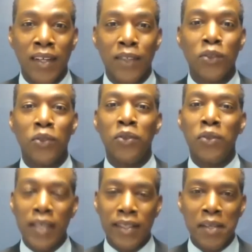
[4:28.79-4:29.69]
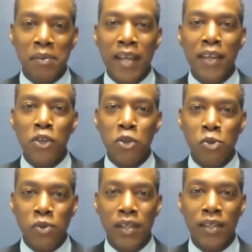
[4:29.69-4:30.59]
So in terms of like
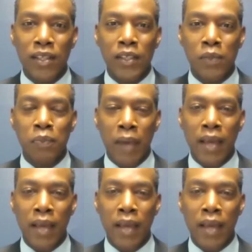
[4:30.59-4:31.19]
using this